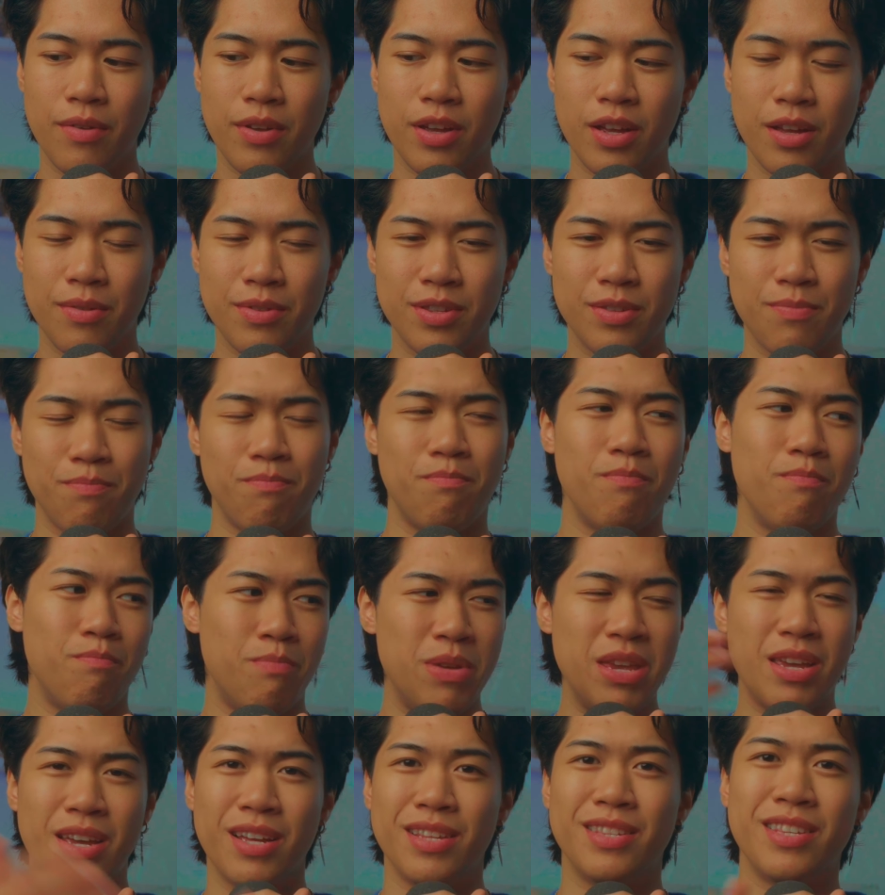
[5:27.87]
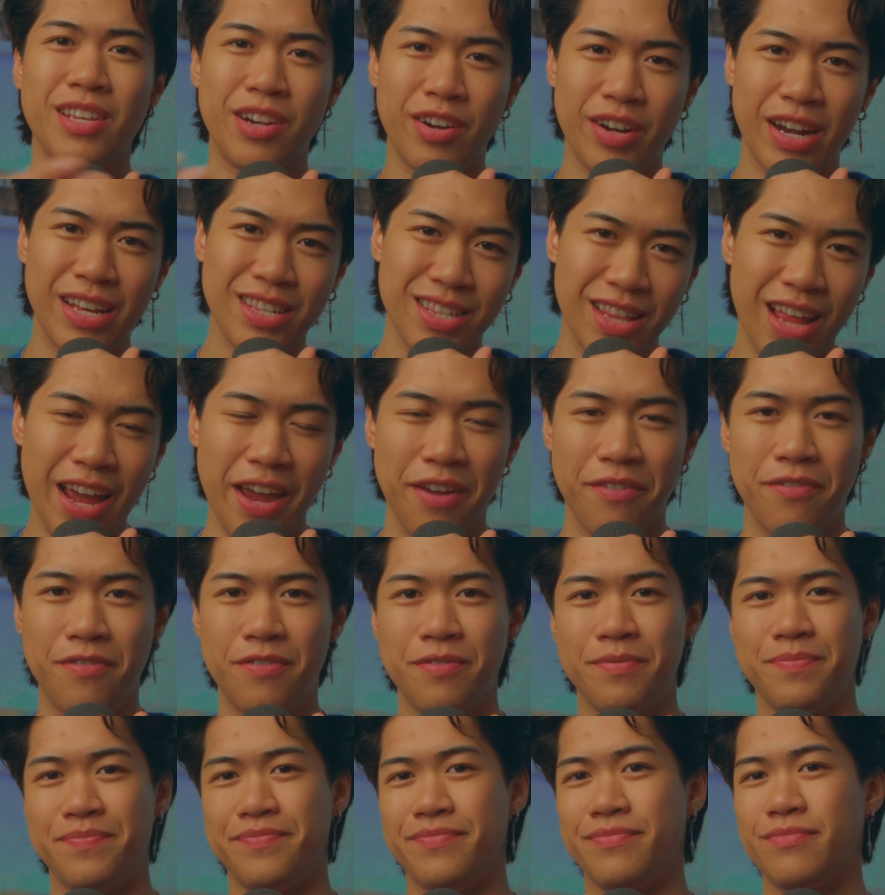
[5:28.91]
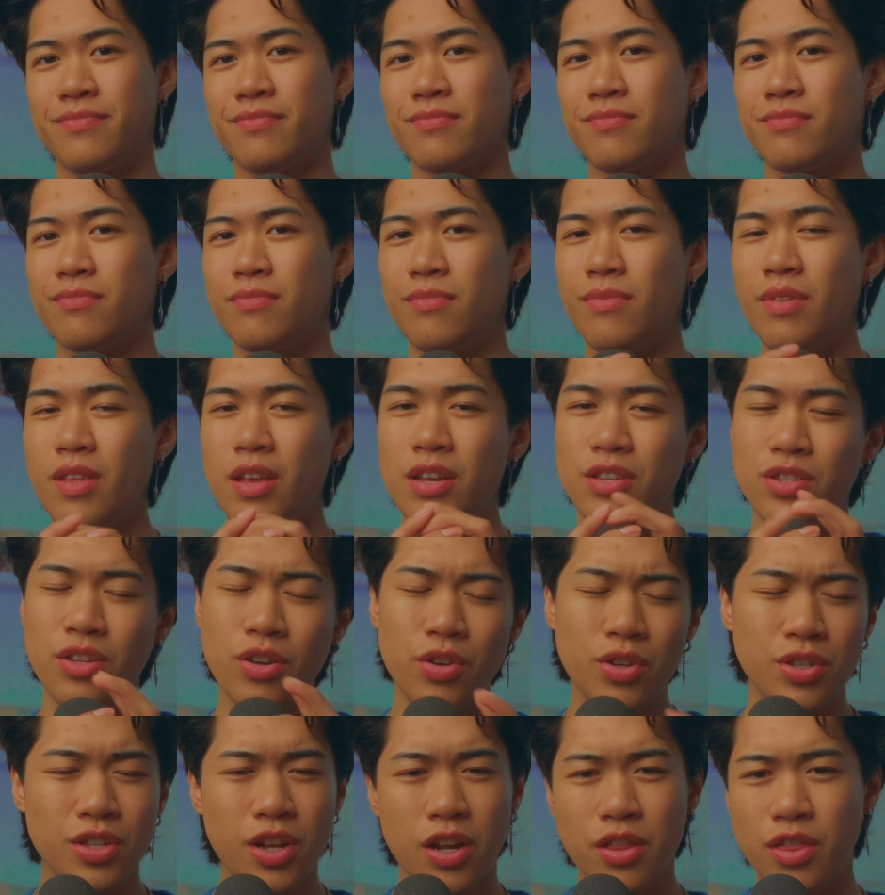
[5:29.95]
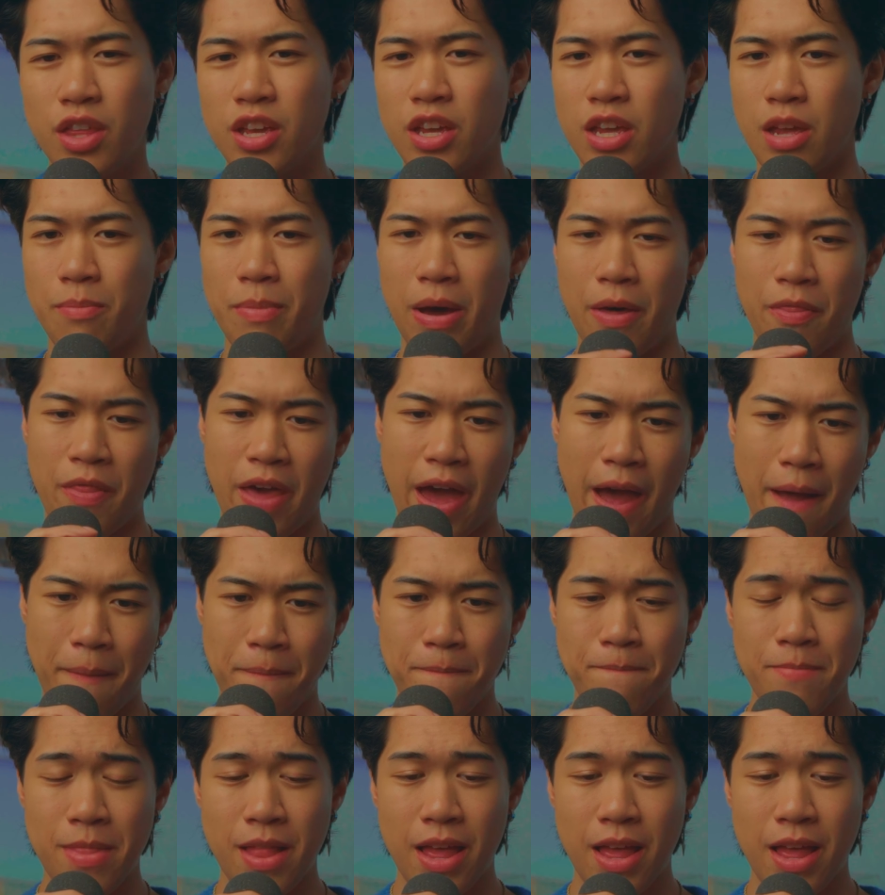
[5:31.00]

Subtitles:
can be considered as life? Start thinking about that.